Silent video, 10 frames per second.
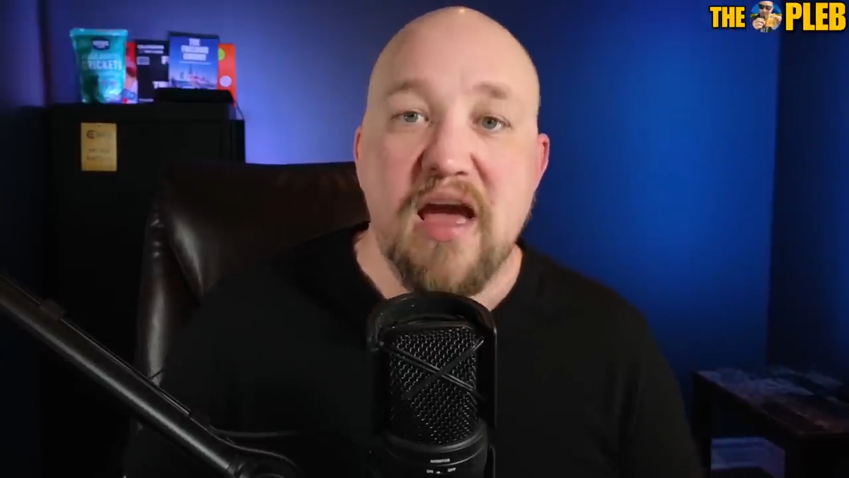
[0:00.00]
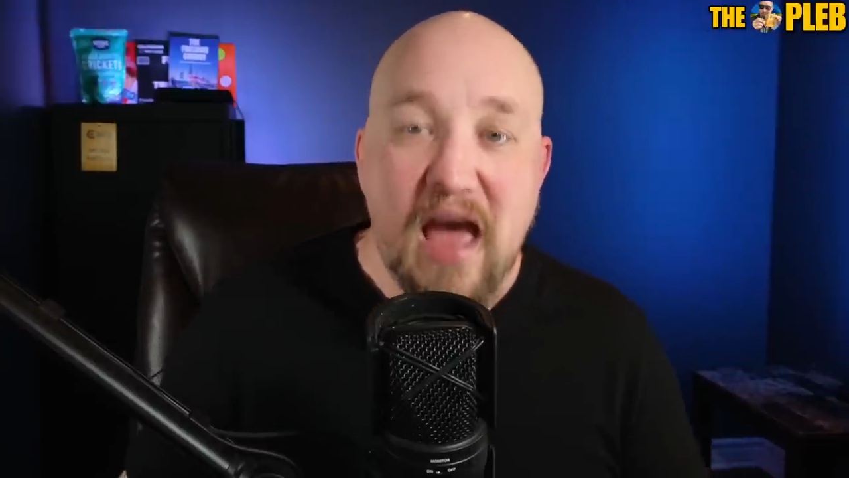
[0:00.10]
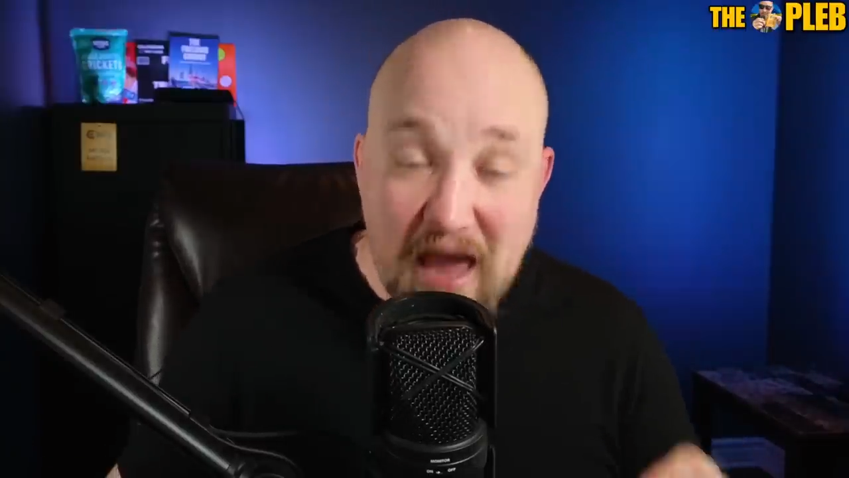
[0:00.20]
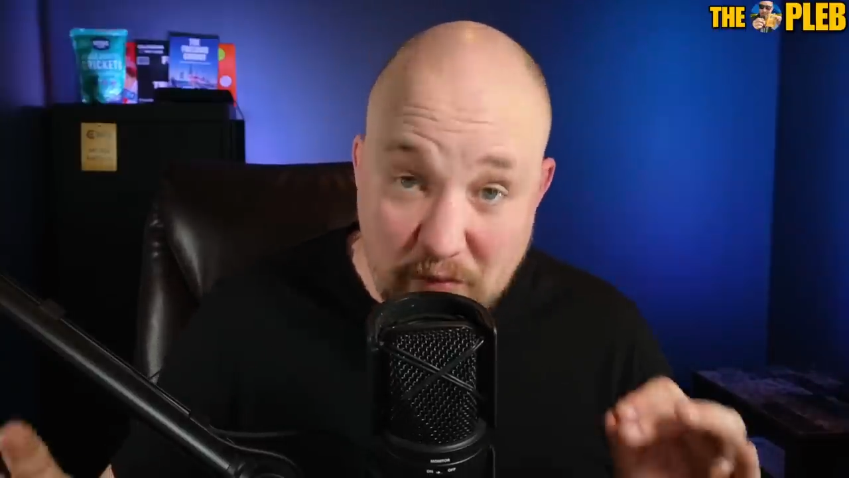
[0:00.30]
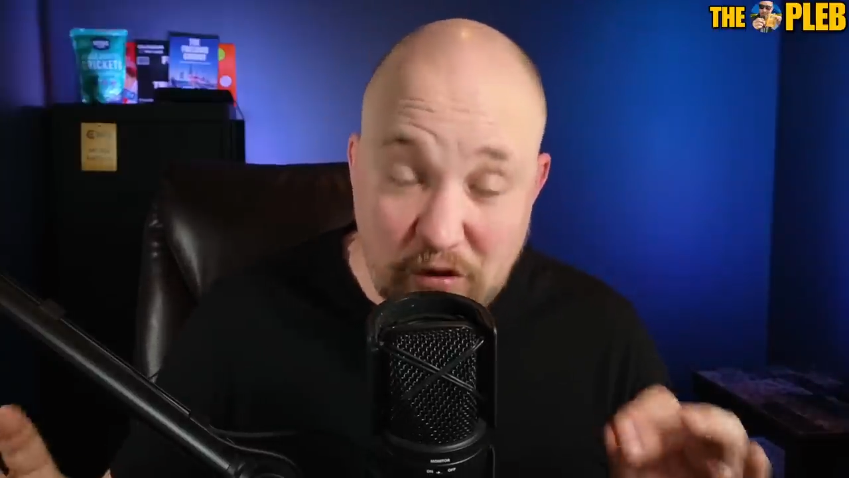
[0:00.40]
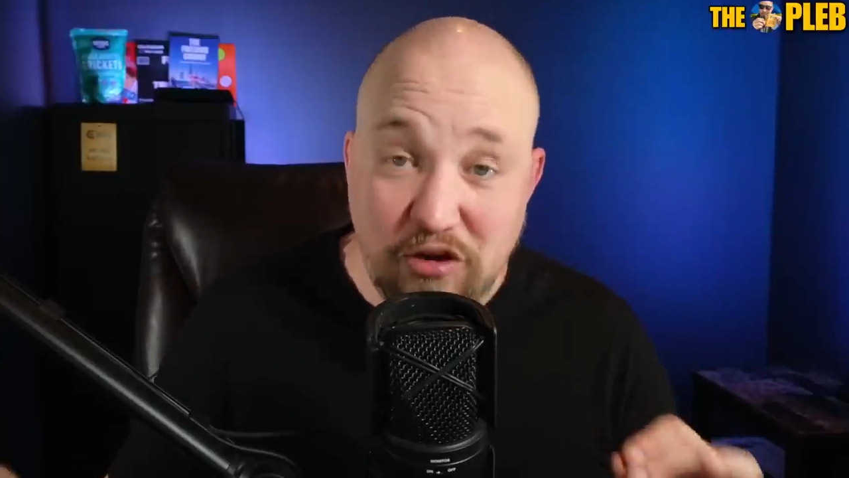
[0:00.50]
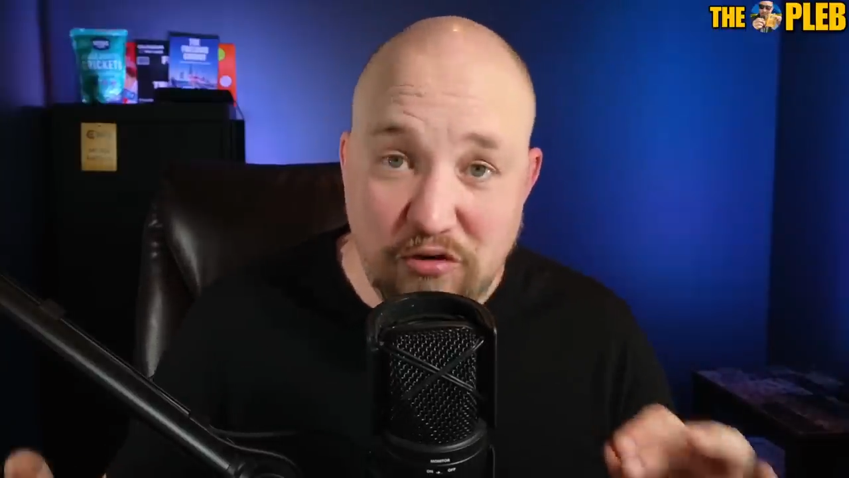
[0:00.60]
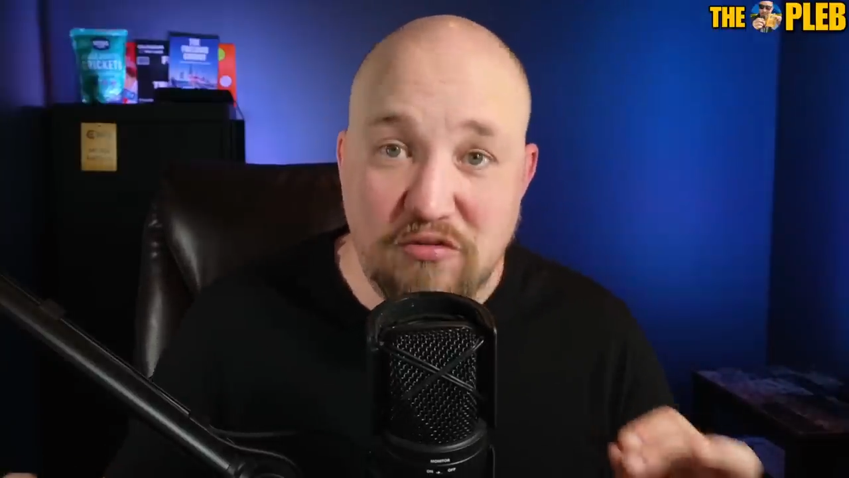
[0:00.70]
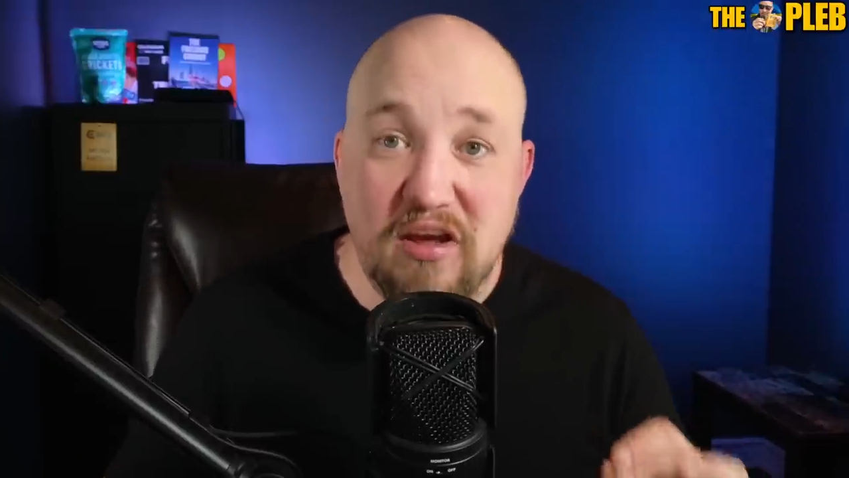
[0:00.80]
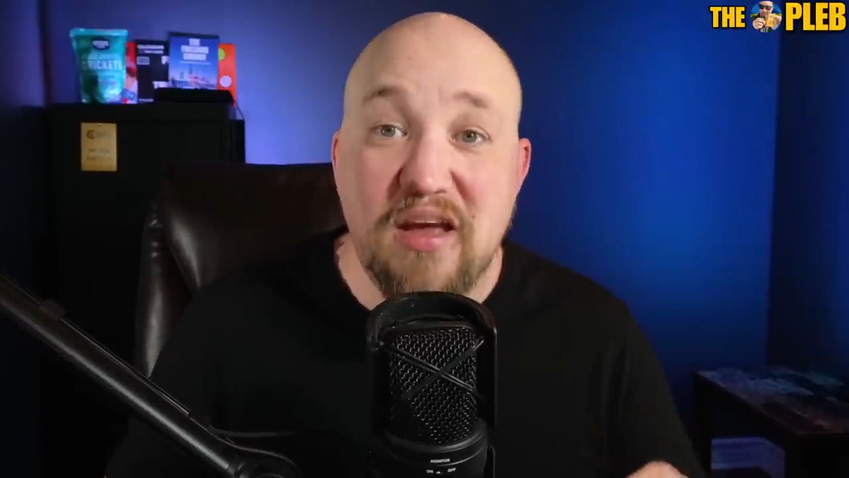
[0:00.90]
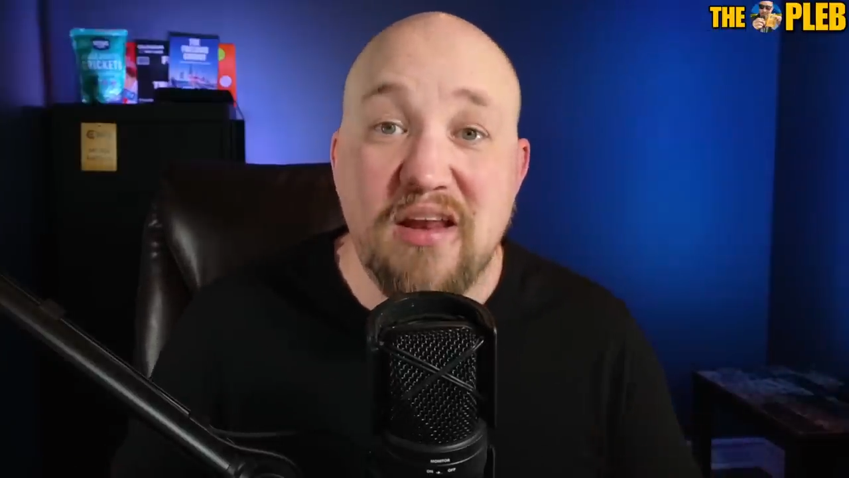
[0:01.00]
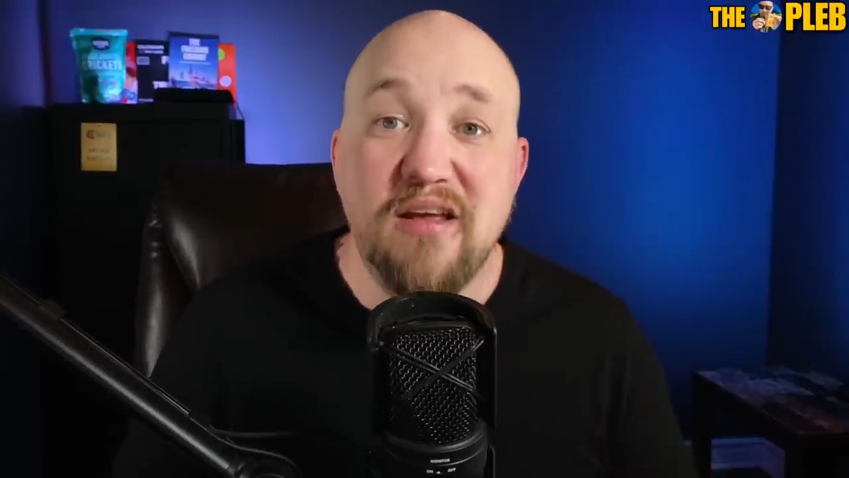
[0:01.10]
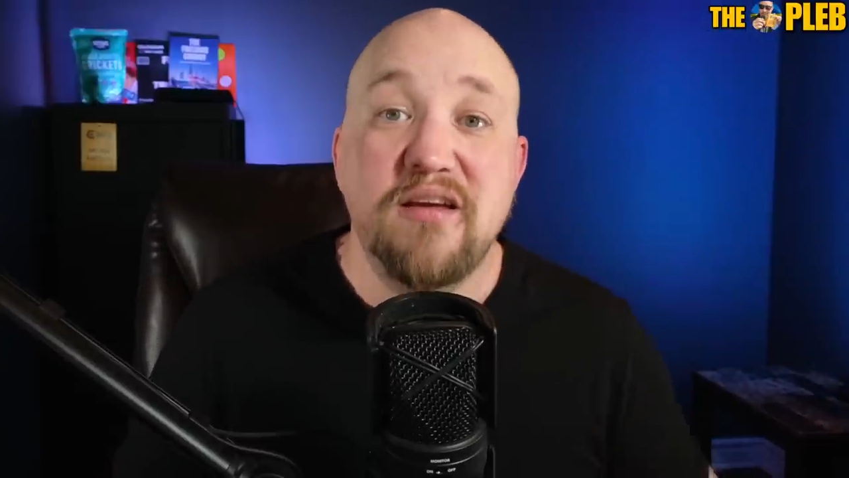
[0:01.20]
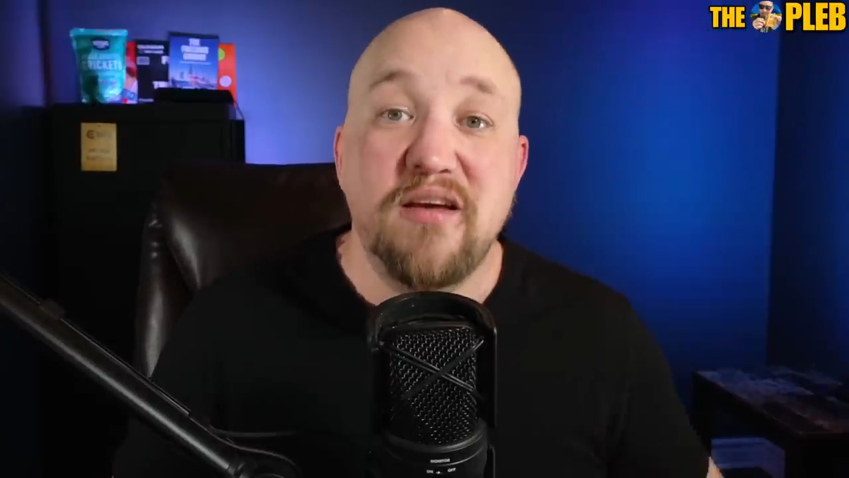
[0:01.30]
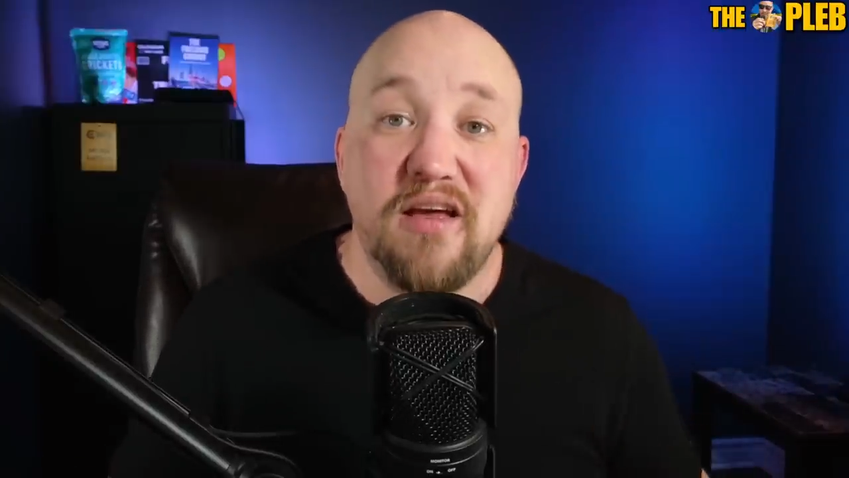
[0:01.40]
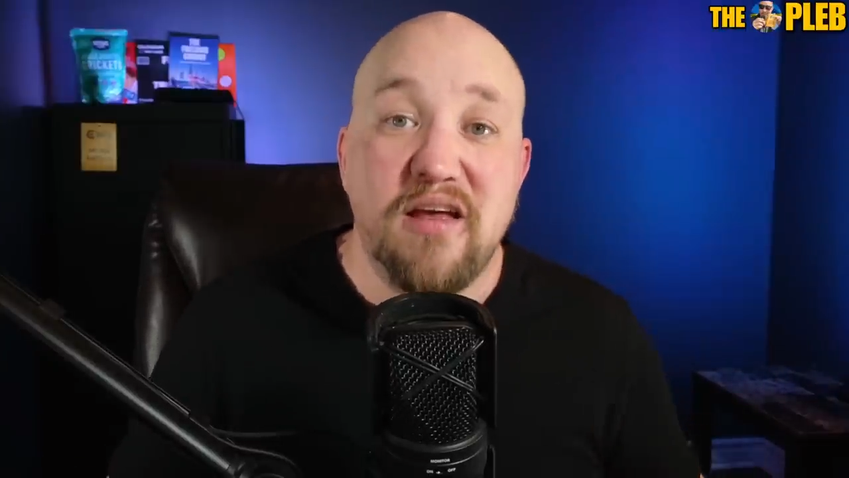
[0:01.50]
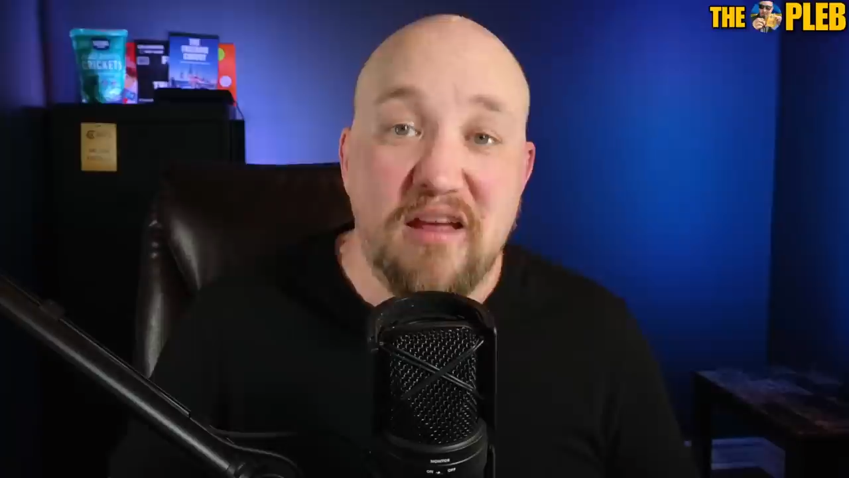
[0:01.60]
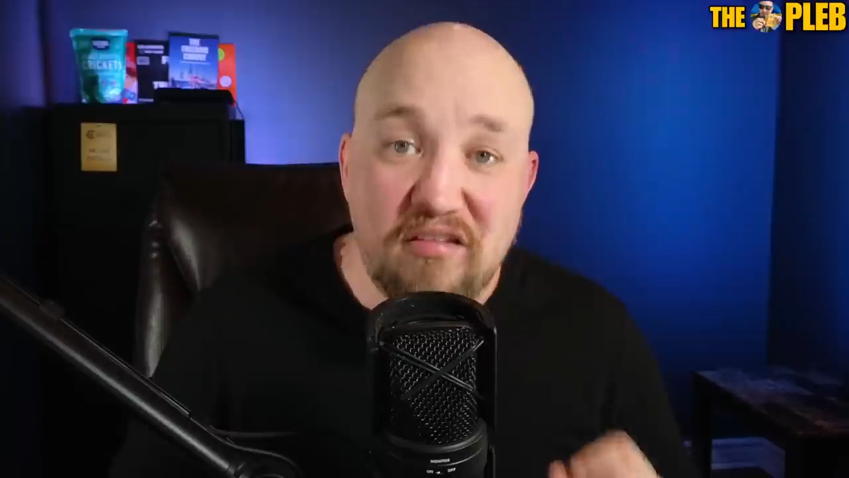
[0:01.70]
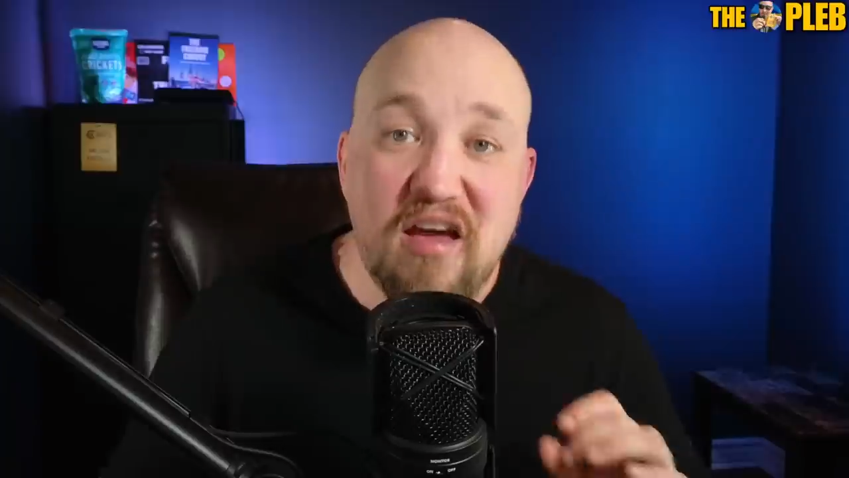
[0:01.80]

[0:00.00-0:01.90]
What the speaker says: And what you did is